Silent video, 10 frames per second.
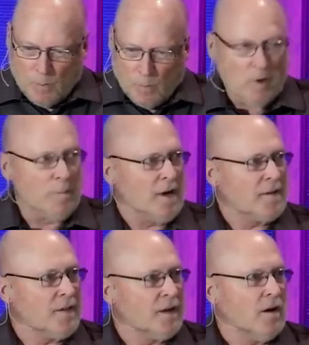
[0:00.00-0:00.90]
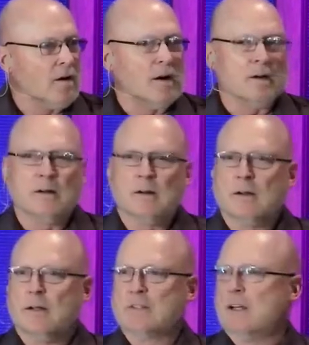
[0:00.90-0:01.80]
we might think, oh,
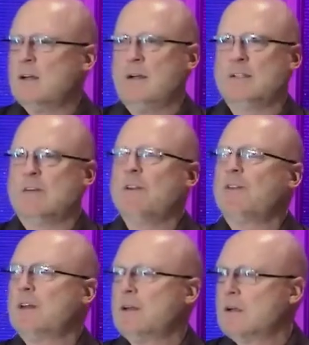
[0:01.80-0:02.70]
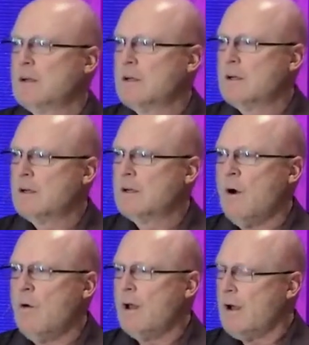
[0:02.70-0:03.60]
is, is everything
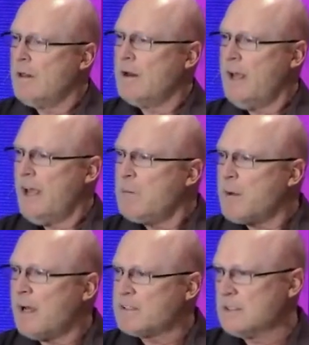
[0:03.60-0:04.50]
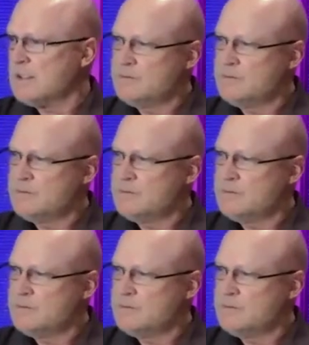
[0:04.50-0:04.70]
going to hell in a handbasket?